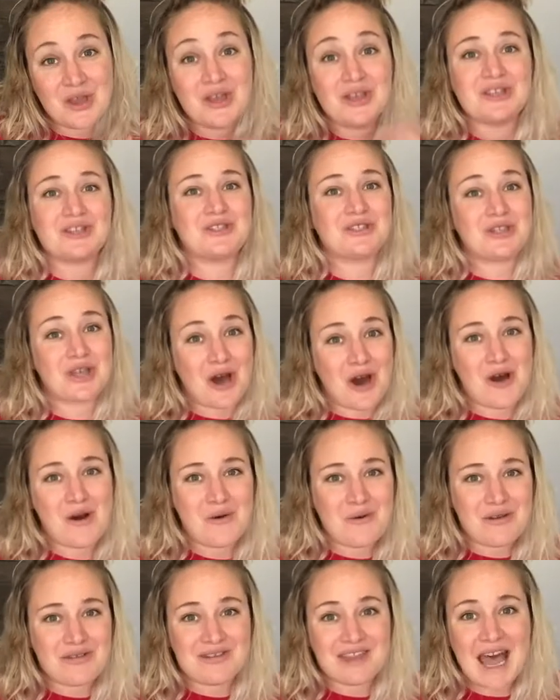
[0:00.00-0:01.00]

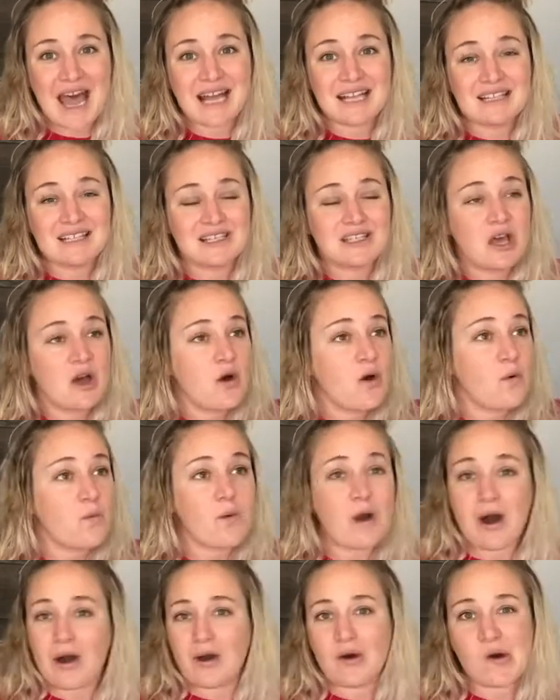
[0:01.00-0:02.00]
So that's
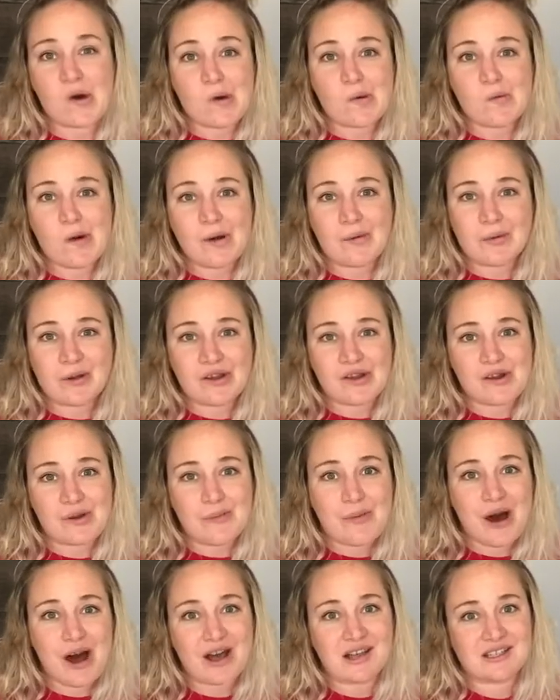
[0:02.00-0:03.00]
what we're going to
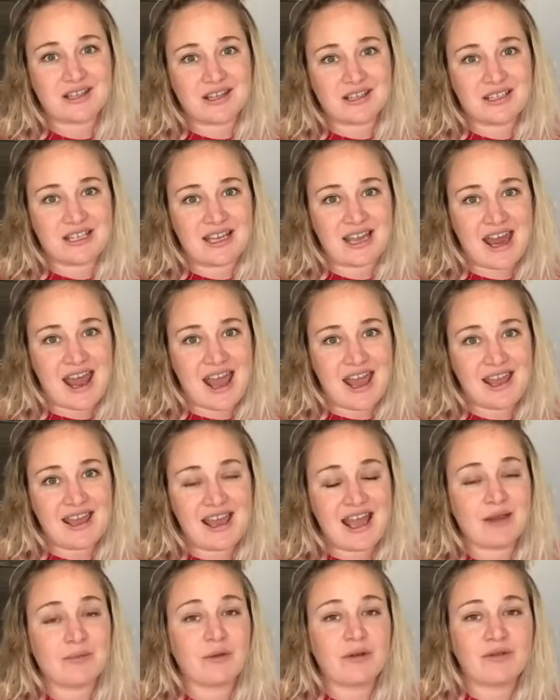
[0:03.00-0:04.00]
pause on today
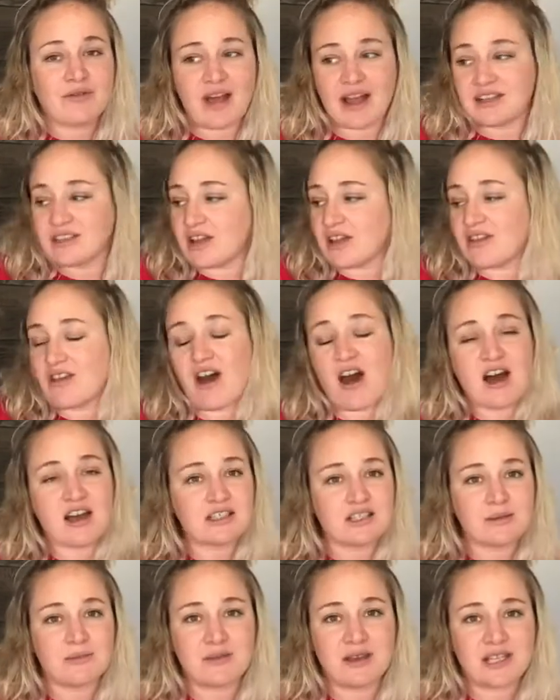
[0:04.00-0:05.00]
and reflect on the
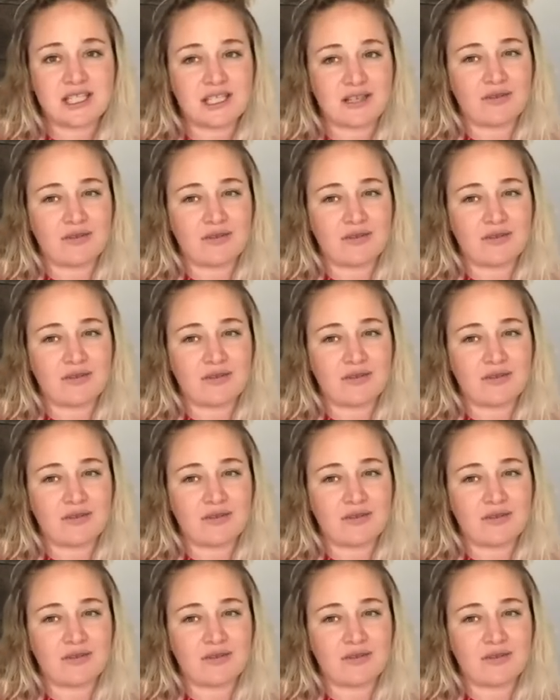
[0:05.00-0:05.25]
awesomeness